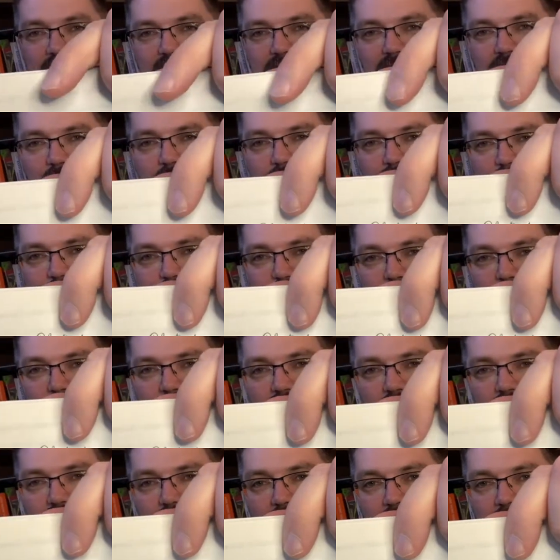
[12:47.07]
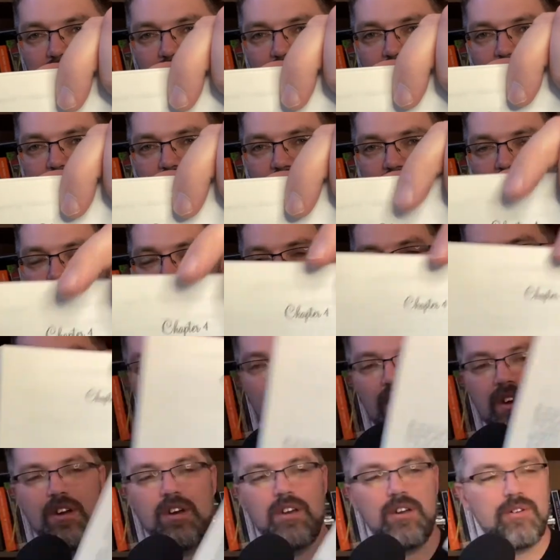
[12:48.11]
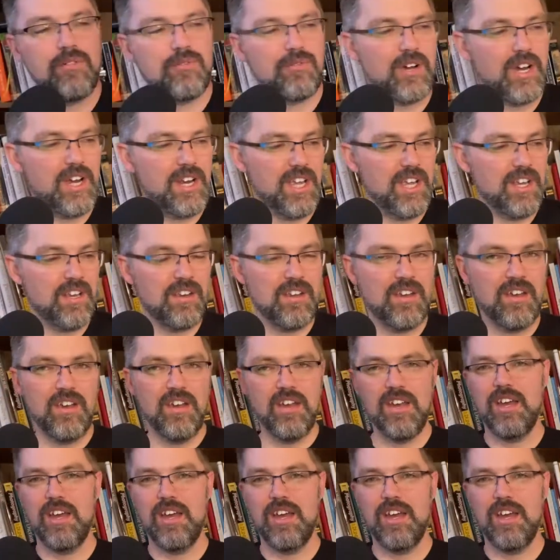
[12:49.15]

just in a beautiful little cursive writing.